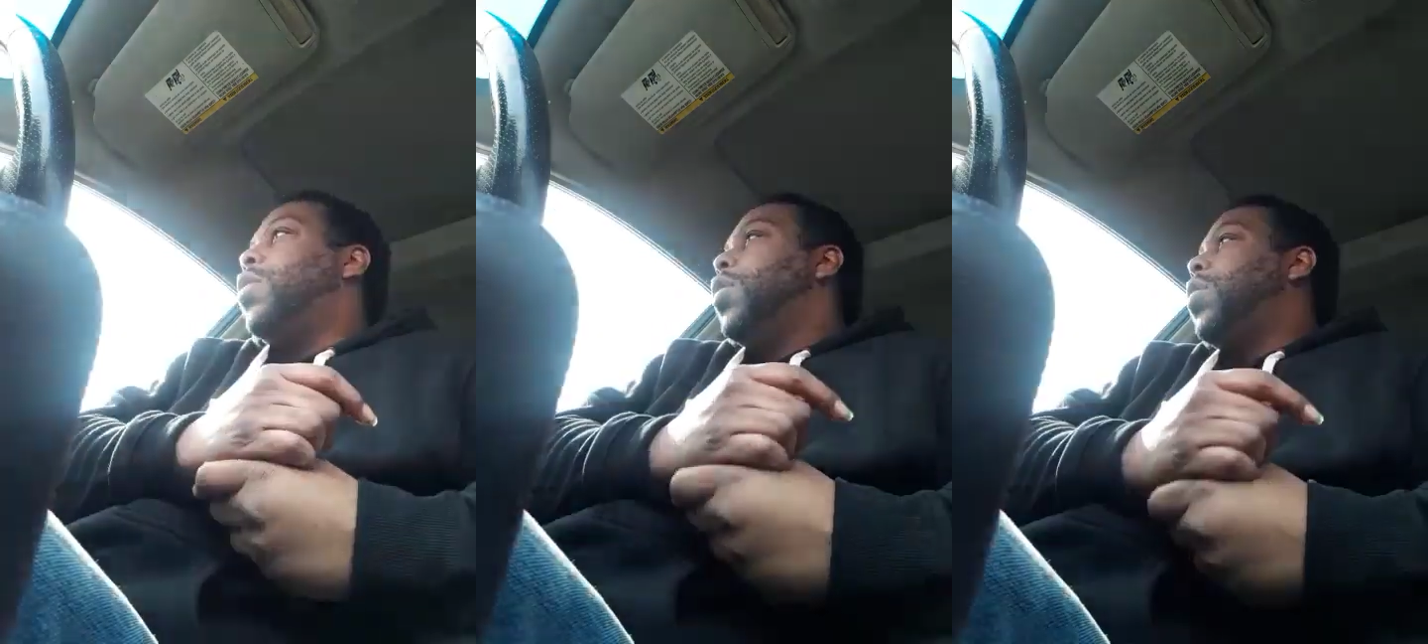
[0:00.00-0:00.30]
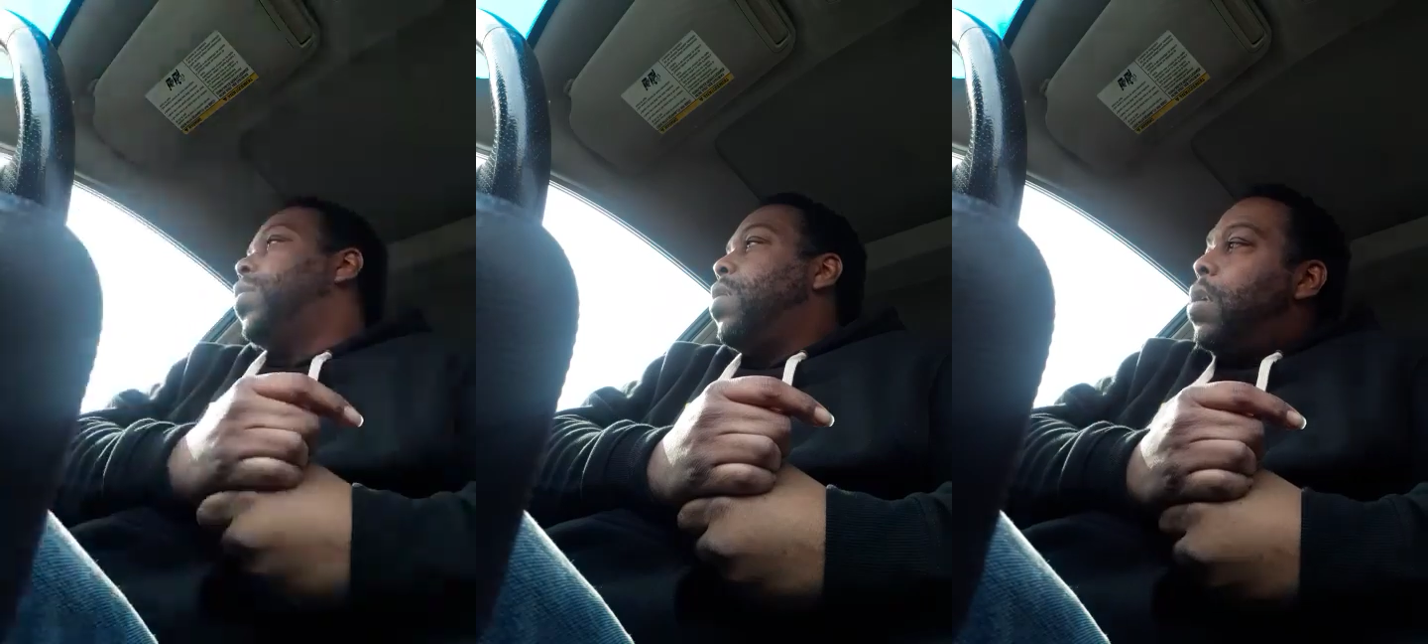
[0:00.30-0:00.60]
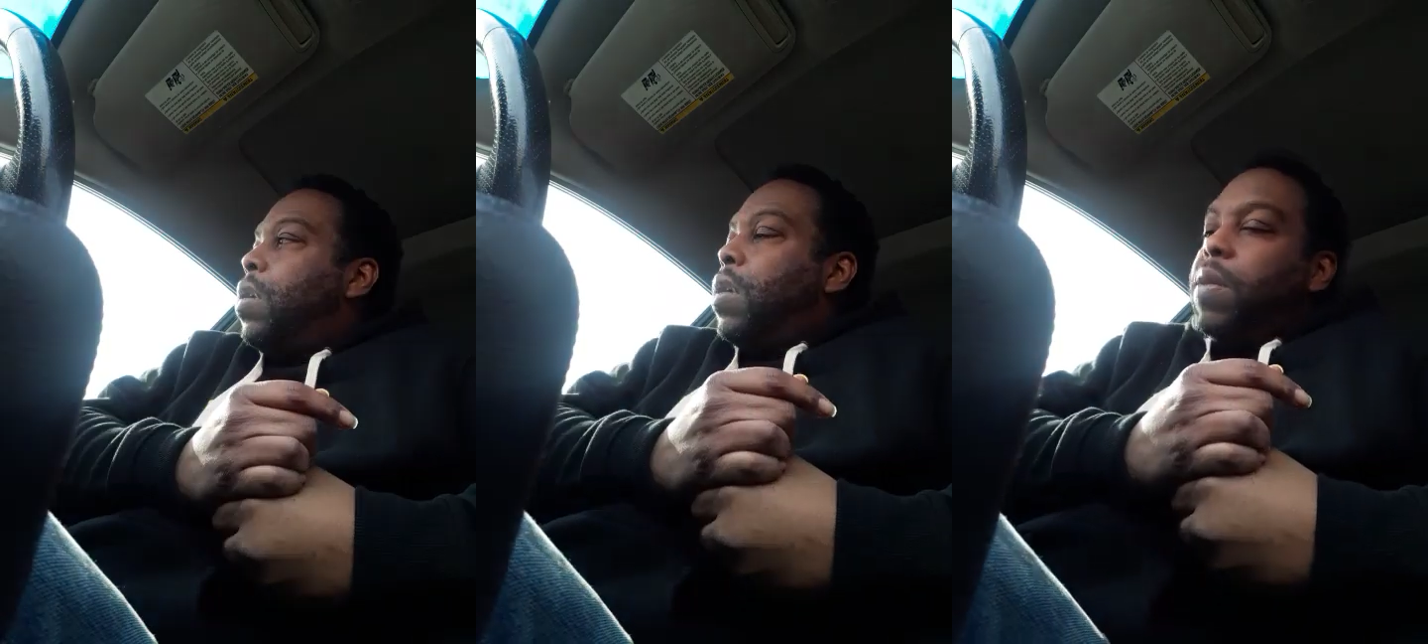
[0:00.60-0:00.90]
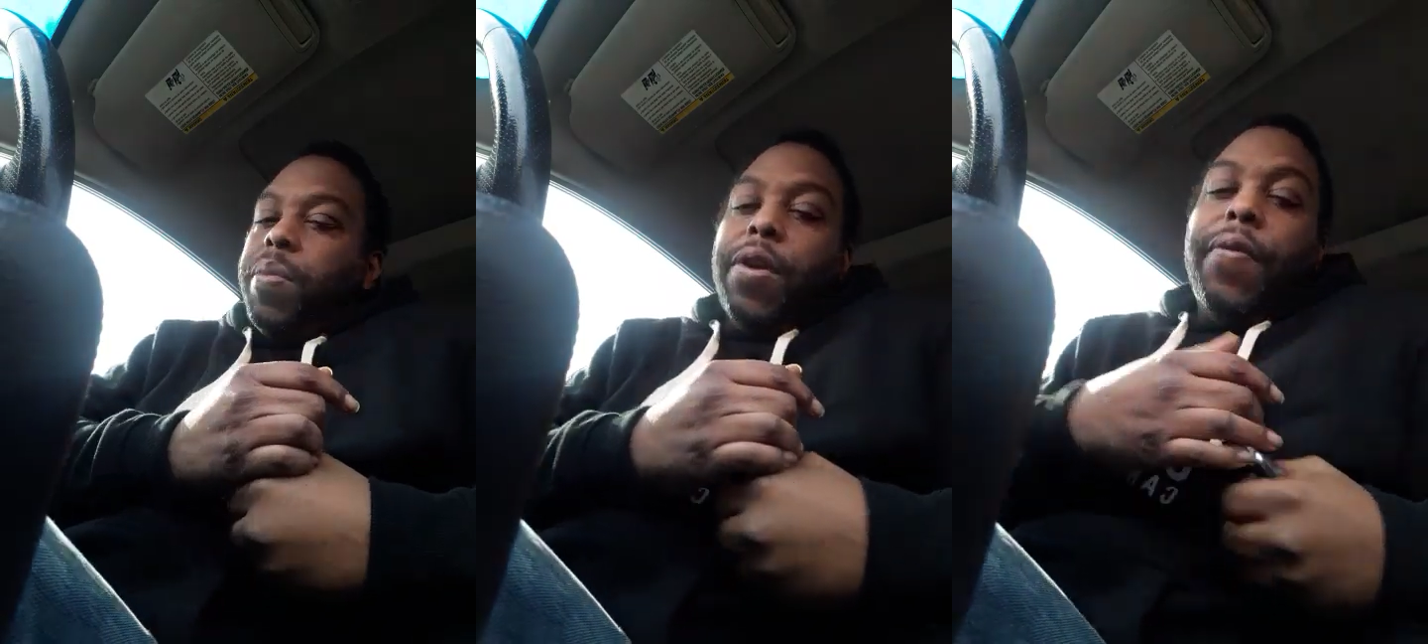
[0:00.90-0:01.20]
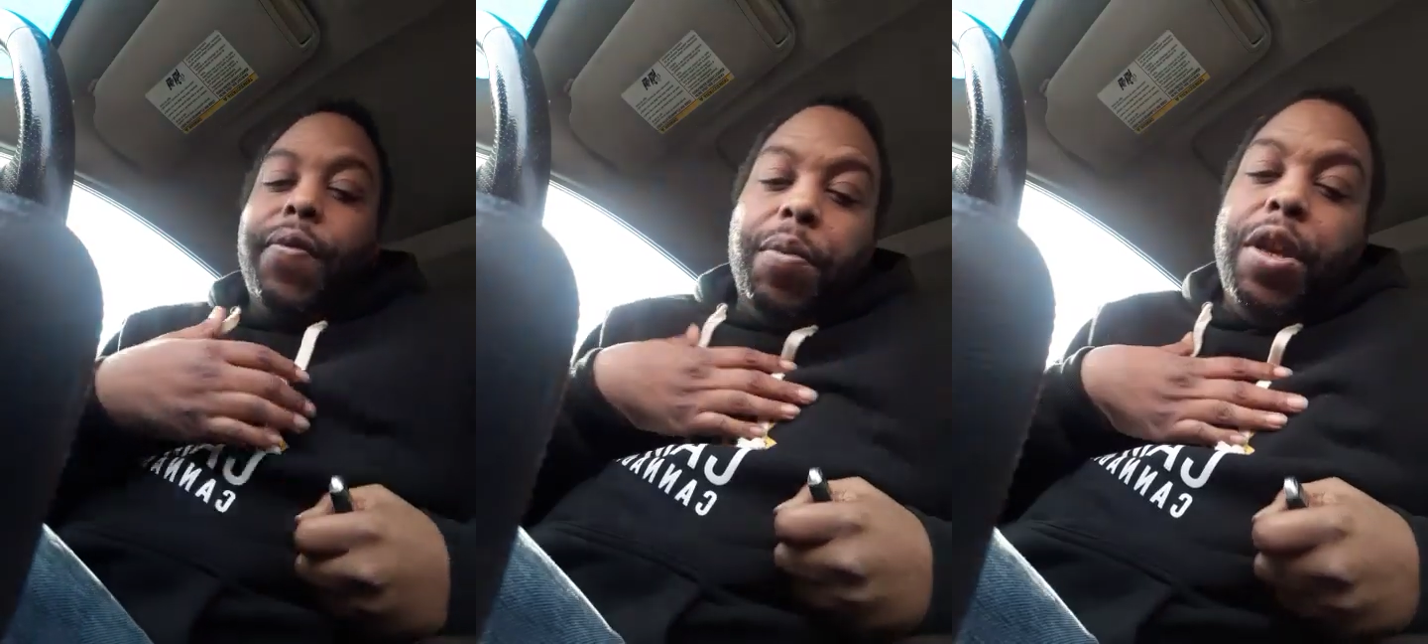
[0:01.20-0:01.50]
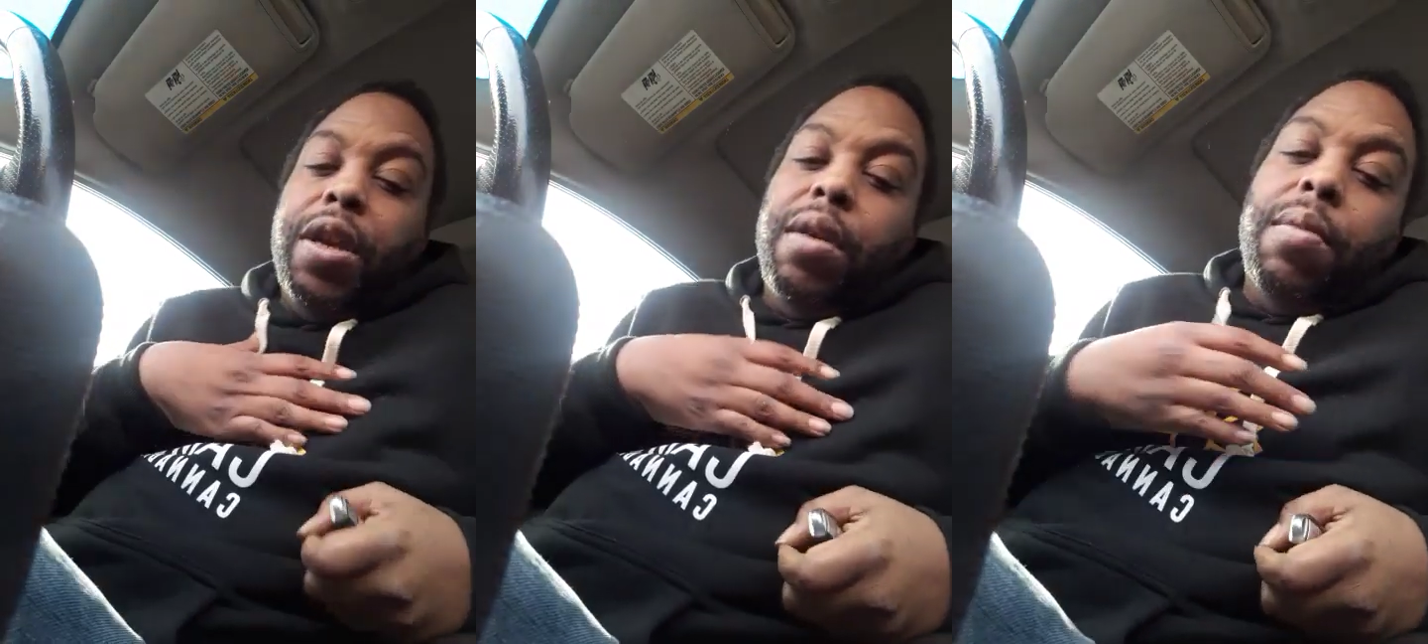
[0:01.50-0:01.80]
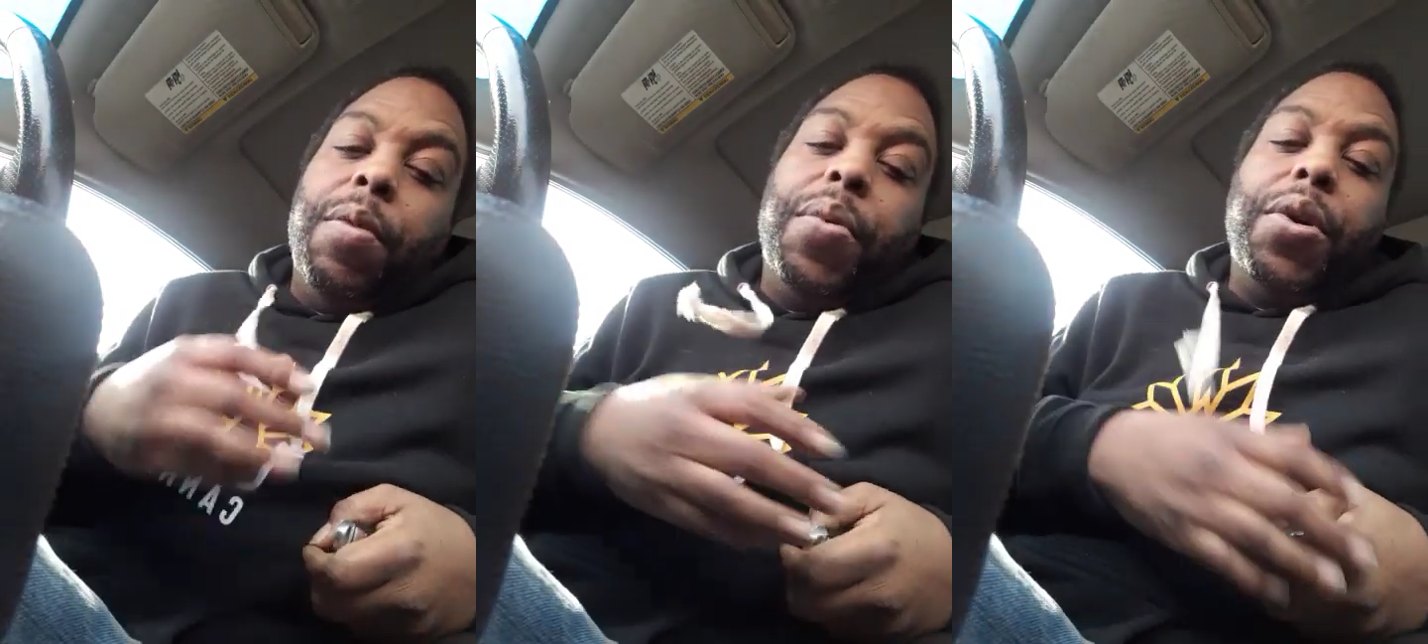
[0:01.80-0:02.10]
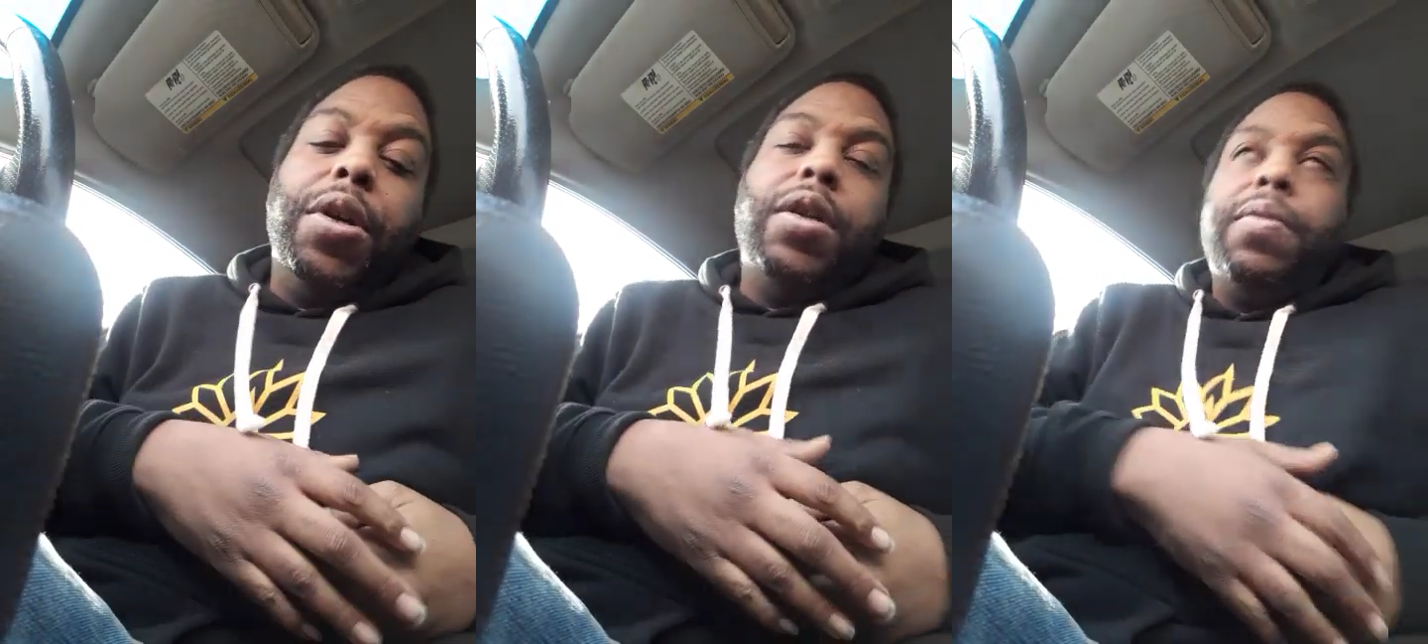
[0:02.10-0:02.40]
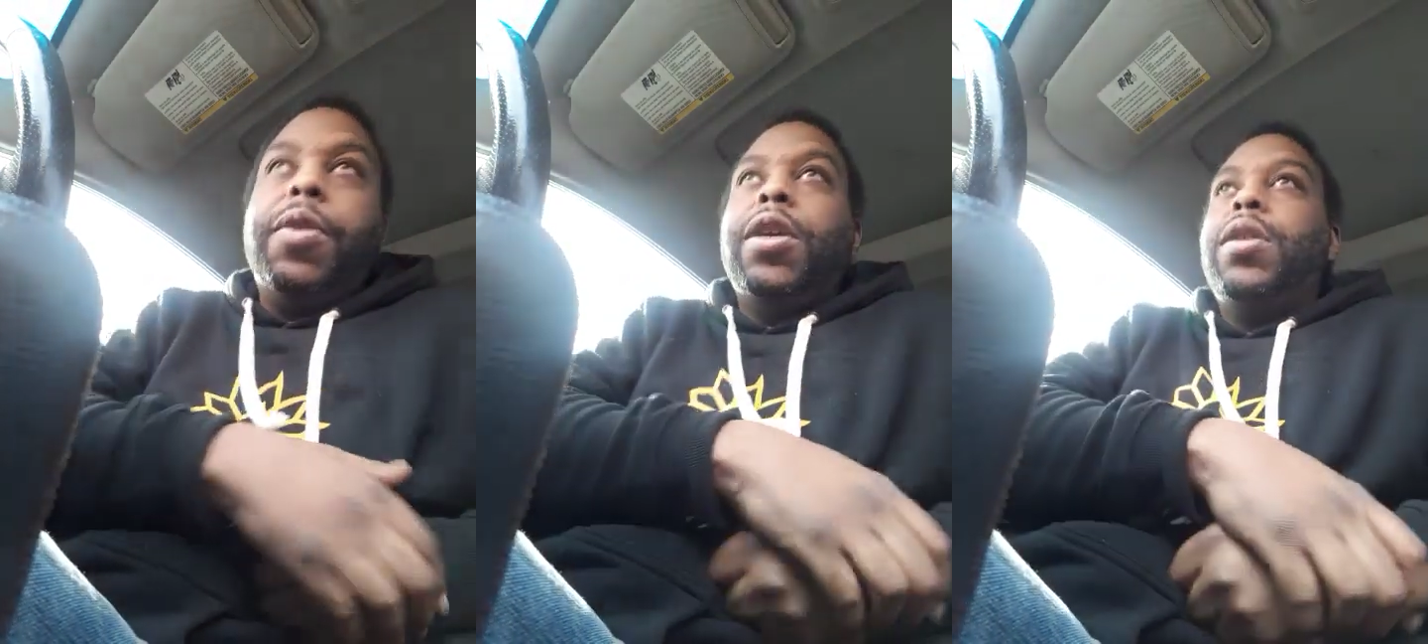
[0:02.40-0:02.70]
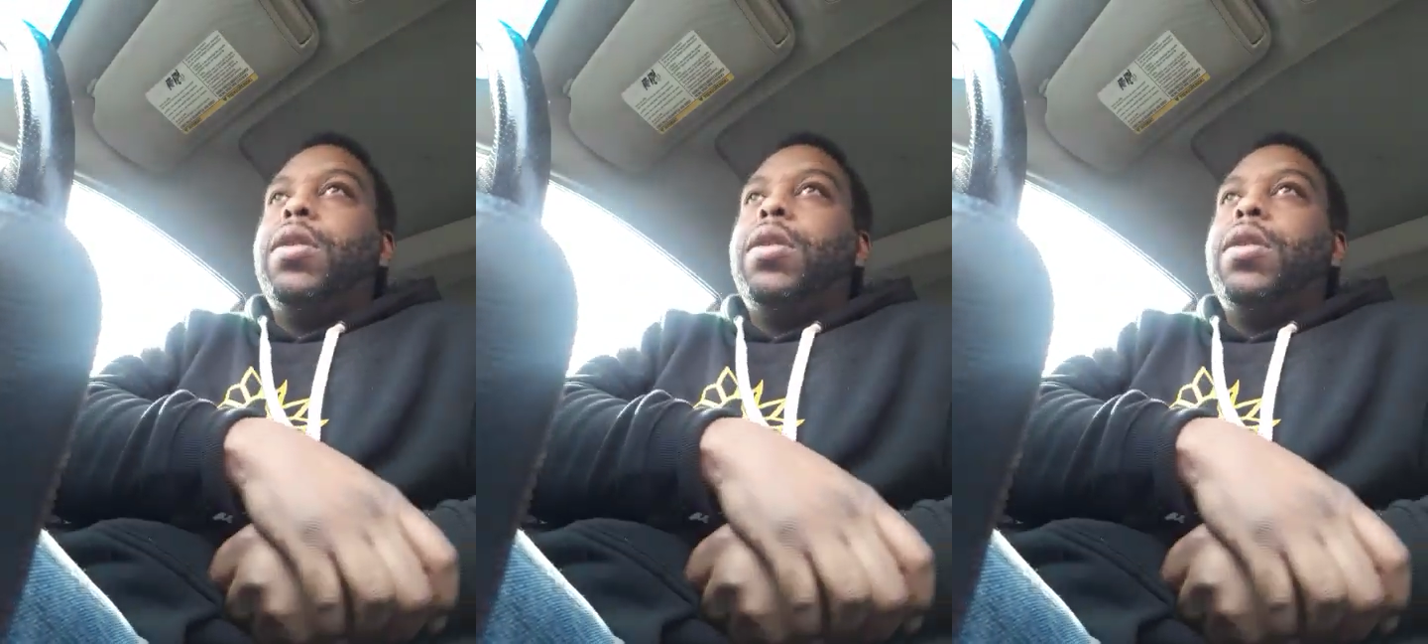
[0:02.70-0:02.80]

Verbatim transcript: Just pray for me and my parents, man.